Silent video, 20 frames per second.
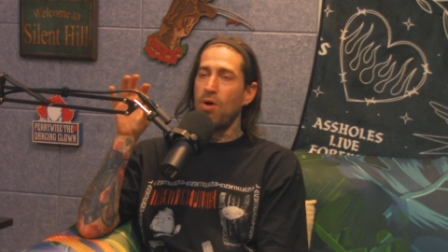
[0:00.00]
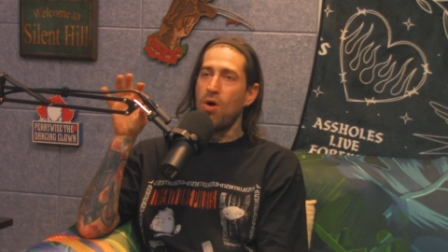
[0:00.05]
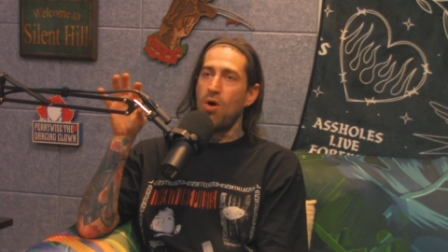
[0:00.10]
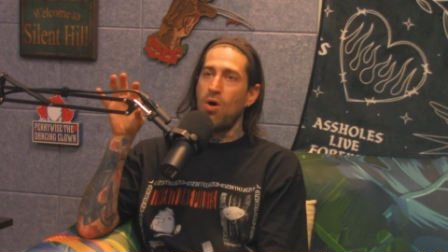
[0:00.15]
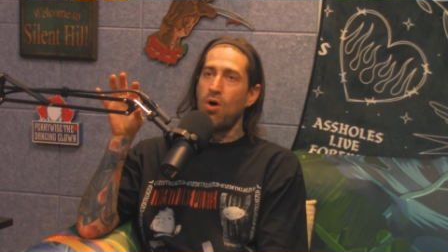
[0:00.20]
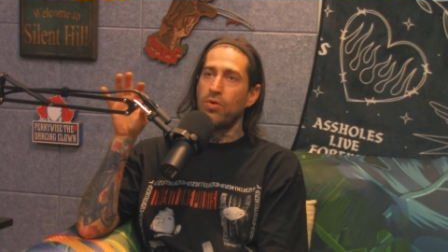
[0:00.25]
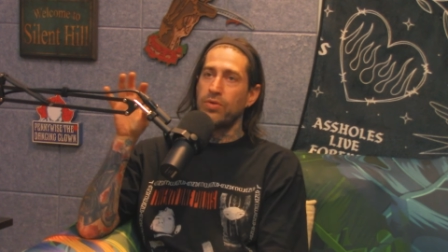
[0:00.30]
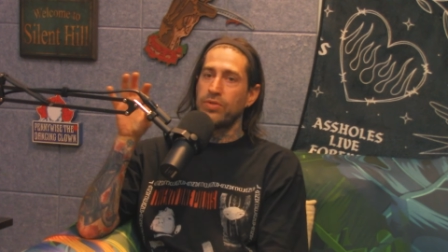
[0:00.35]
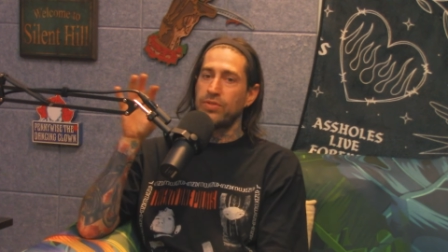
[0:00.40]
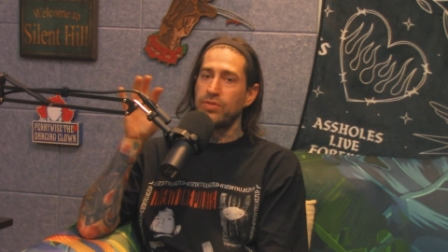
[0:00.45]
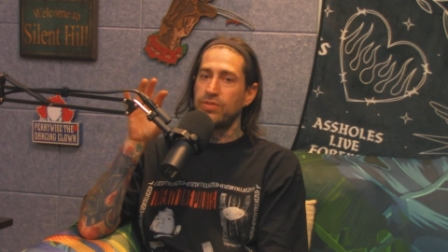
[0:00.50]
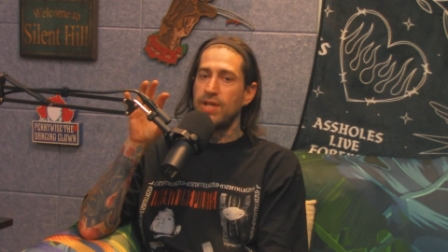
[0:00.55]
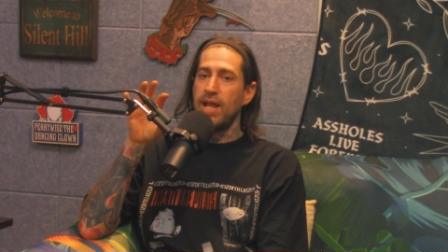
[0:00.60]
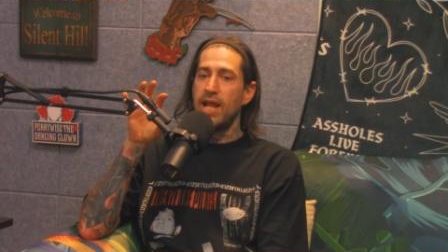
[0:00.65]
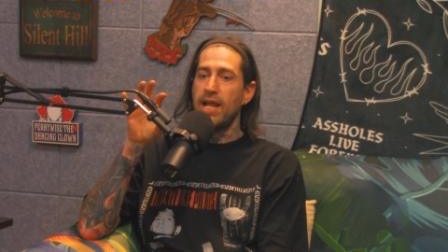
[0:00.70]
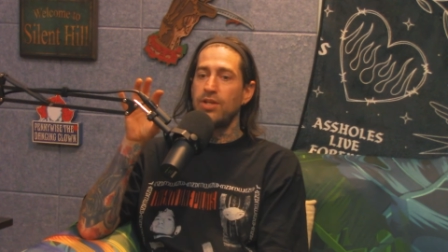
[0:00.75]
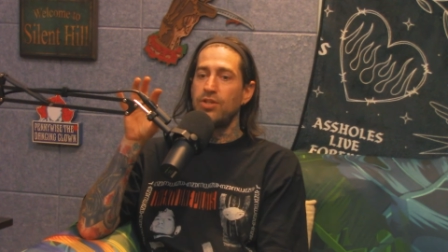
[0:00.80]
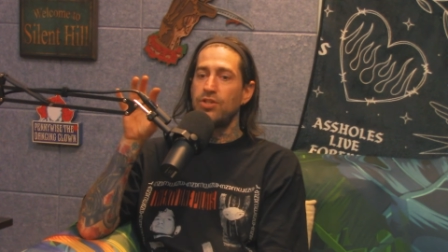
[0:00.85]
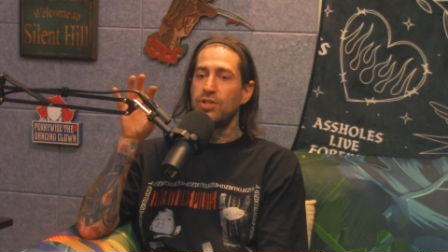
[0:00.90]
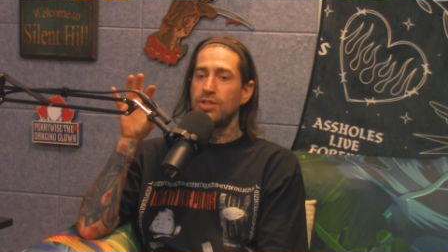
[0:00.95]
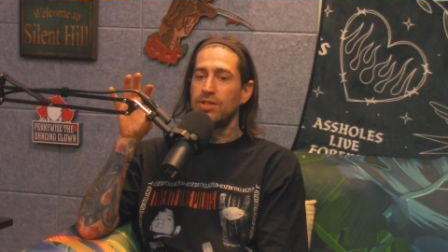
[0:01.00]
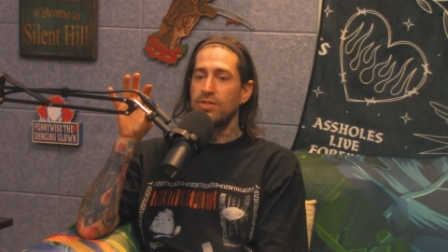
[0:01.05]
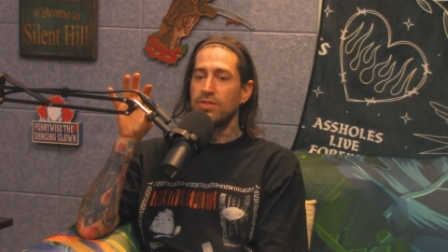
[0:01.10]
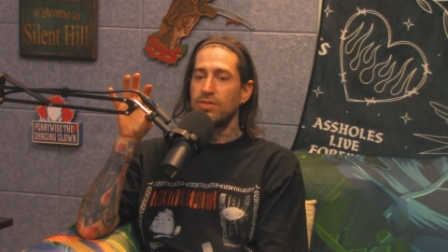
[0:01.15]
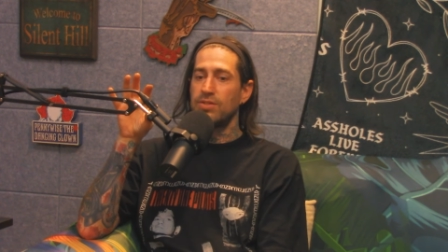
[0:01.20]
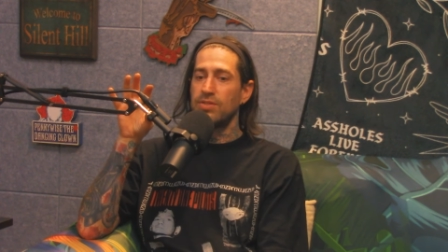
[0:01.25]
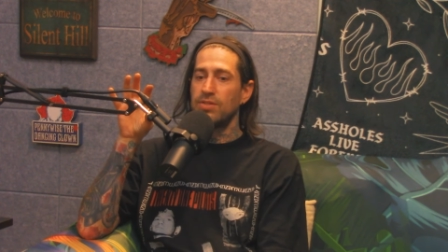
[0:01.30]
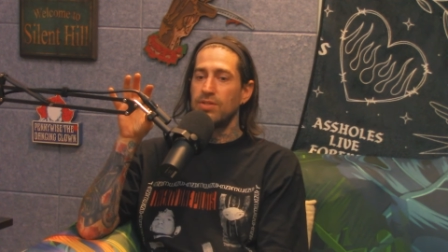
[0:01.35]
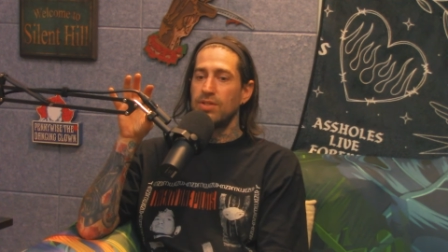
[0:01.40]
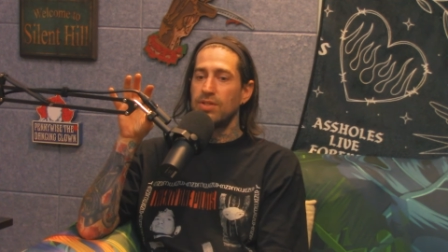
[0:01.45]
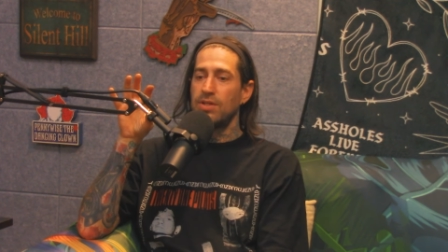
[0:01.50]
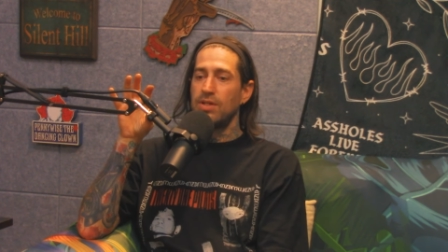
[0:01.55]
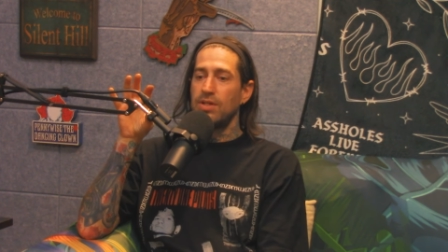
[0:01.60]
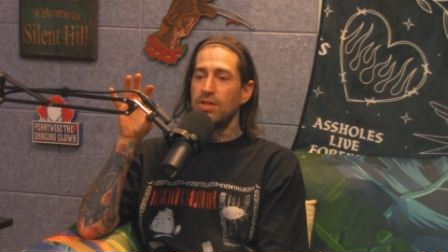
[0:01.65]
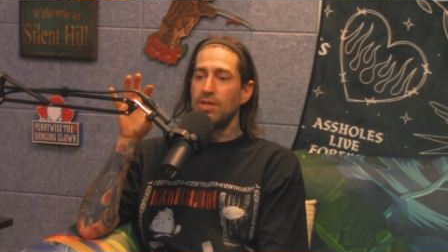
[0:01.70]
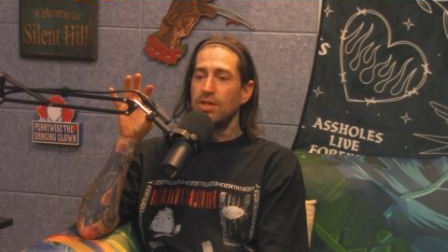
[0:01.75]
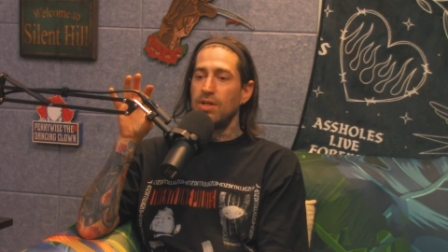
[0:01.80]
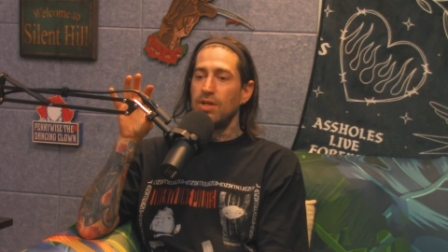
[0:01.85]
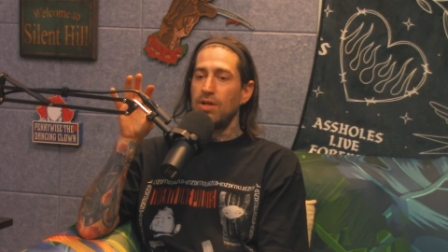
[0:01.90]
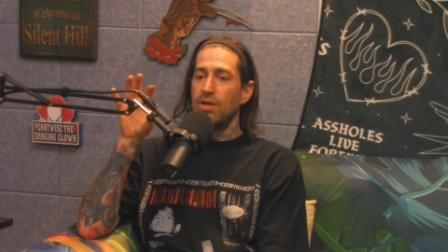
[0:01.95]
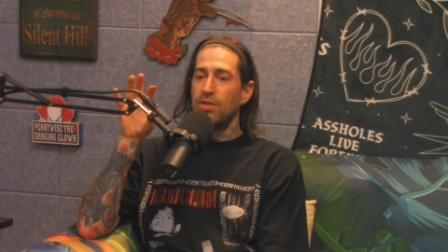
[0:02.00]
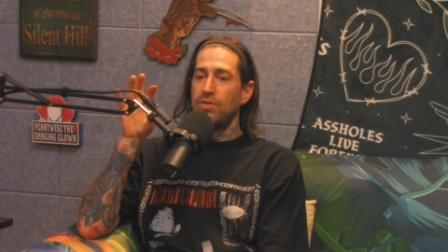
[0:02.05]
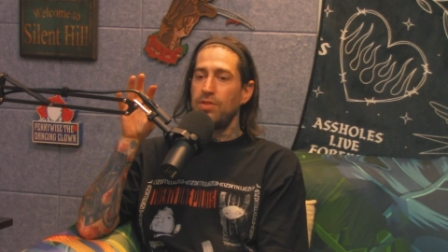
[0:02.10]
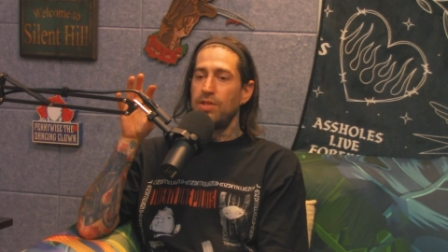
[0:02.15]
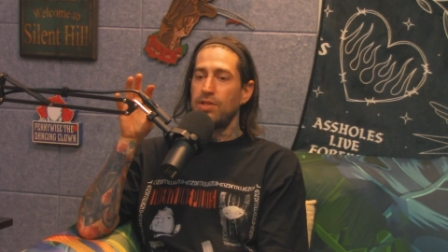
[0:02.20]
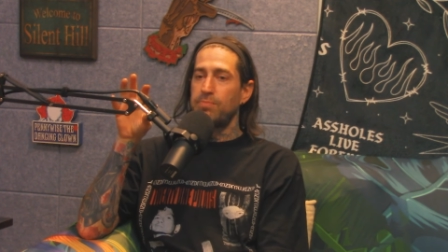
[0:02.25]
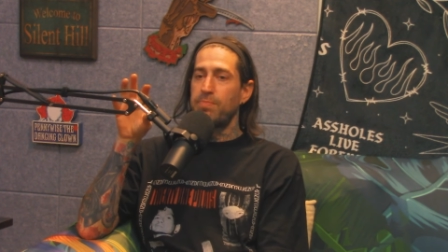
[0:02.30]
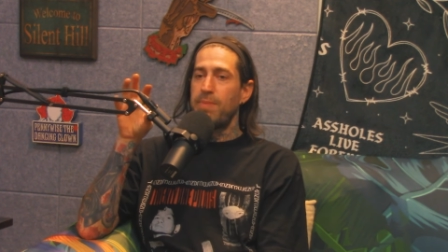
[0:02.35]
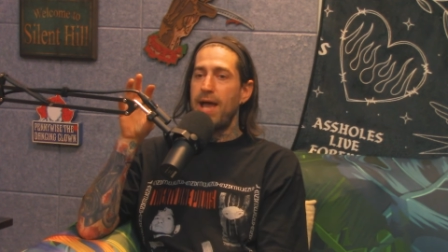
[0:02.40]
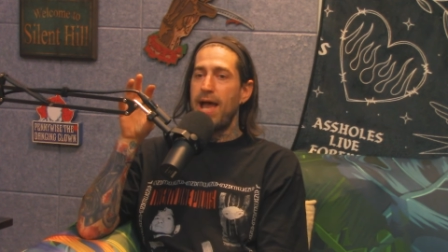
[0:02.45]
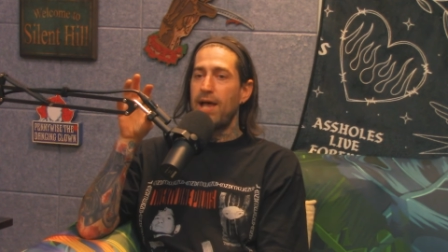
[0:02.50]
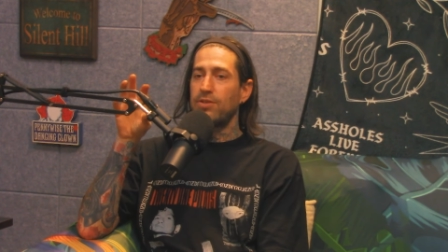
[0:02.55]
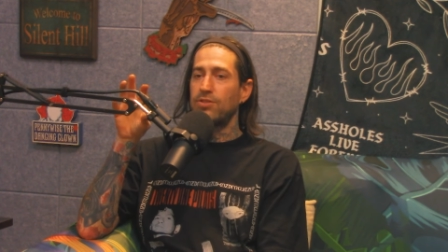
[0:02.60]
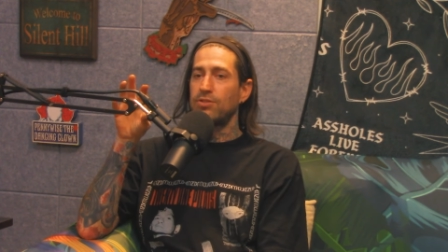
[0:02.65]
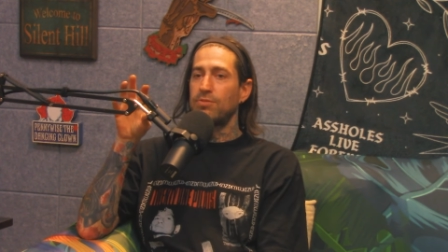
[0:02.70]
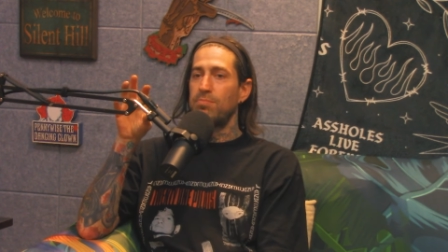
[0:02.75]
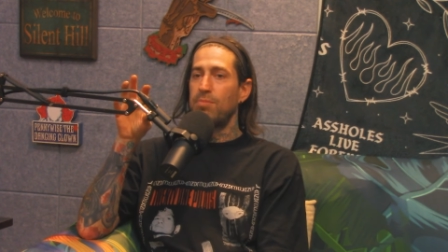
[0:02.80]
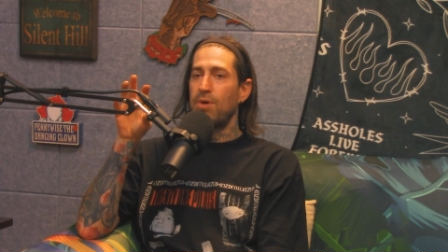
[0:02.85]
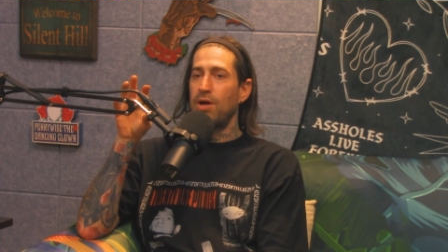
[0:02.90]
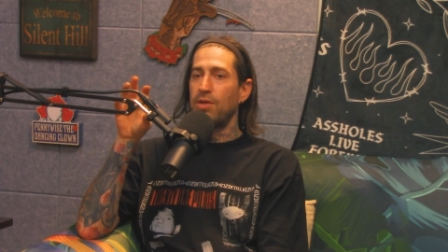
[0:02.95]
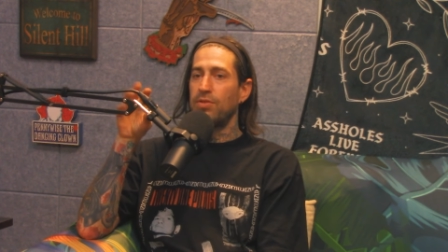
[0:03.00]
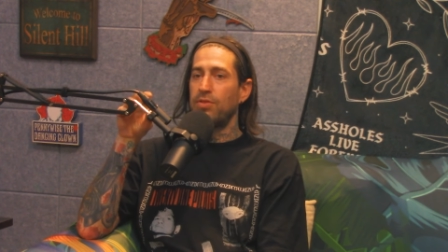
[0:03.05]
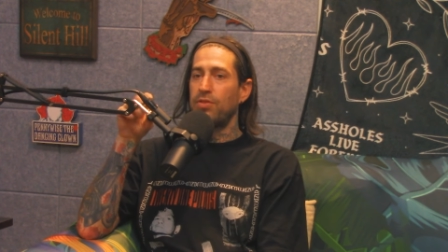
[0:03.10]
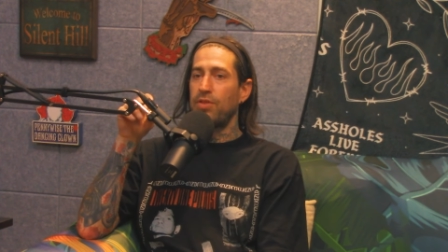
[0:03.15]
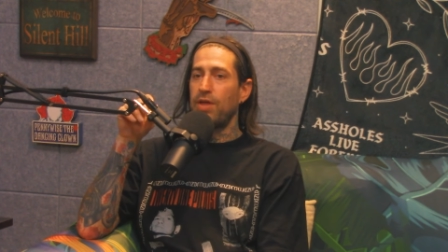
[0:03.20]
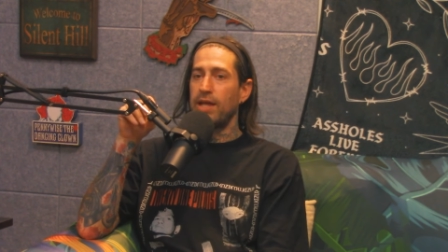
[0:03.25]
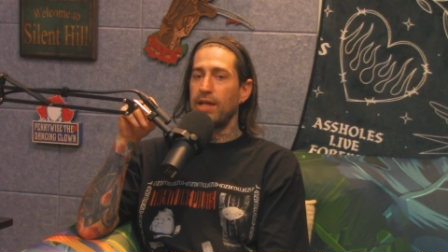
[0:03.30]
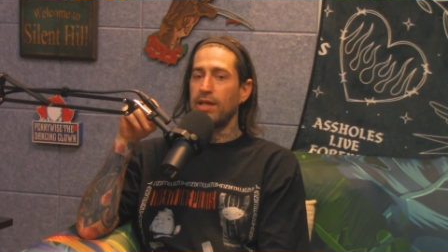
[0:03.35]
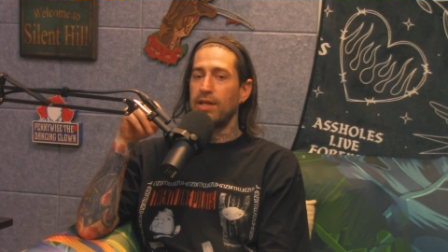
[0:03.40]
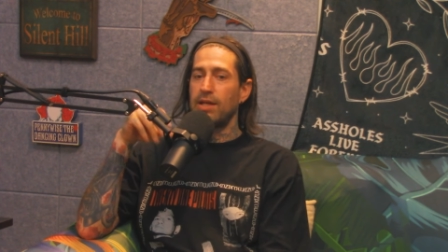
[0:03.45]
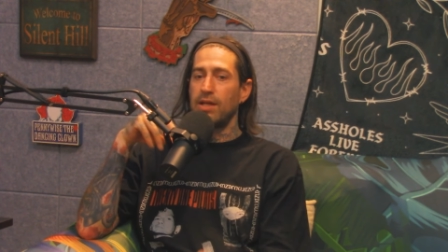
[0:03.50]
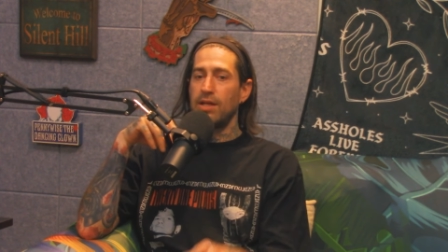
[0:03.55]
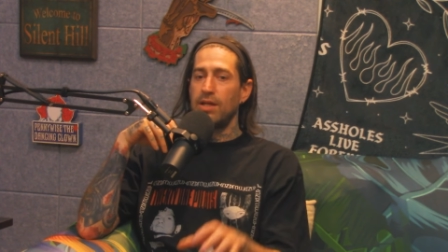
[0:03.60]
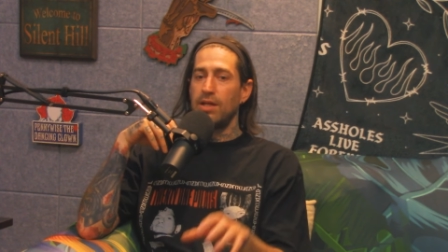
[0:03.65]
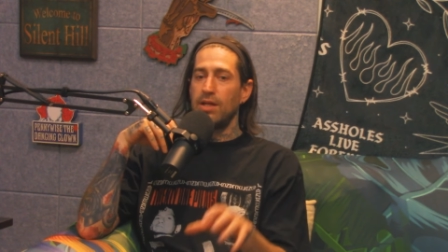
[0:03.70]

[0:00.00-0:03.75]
all stages this past month like